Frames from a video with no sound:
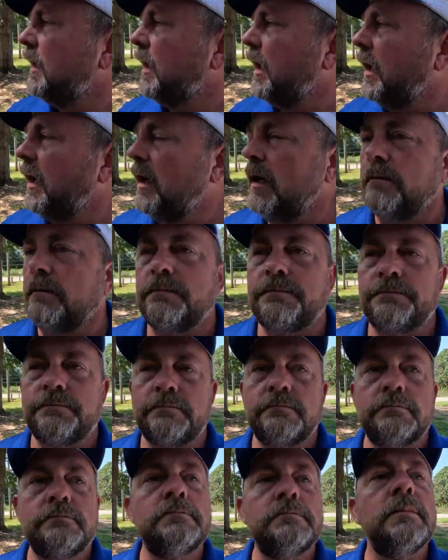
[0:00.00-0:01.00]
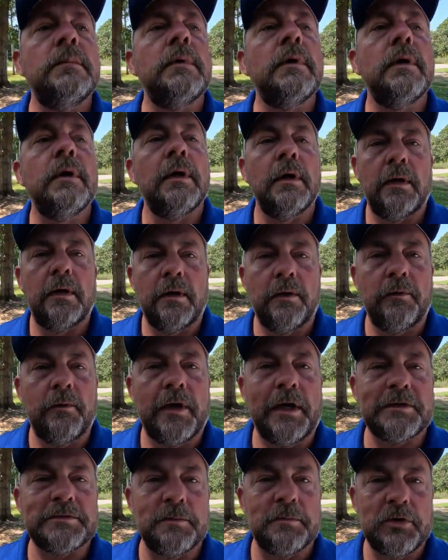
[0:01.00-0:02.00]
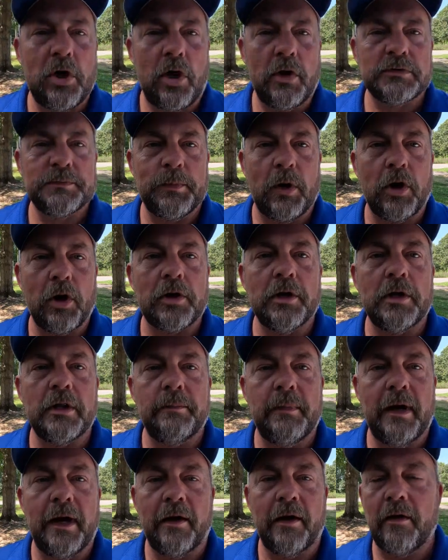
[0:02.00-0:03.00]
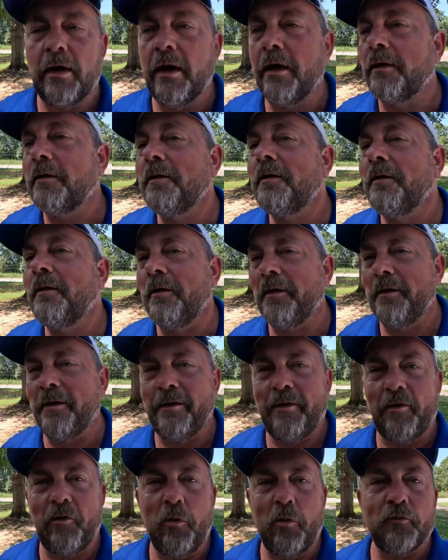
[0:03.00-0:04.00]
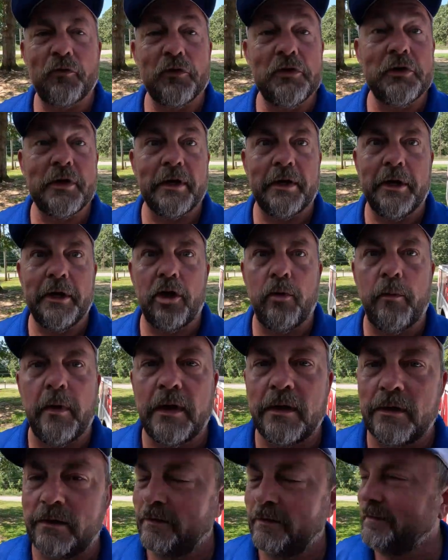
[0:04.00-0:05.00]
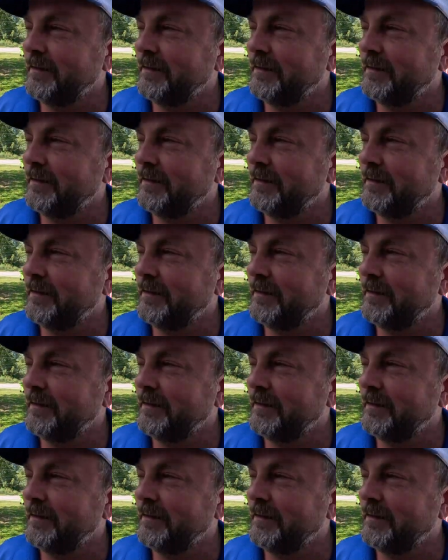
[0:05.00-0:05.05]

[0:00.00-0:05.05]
got some dogs barking in the background. Hopefully you can hear me.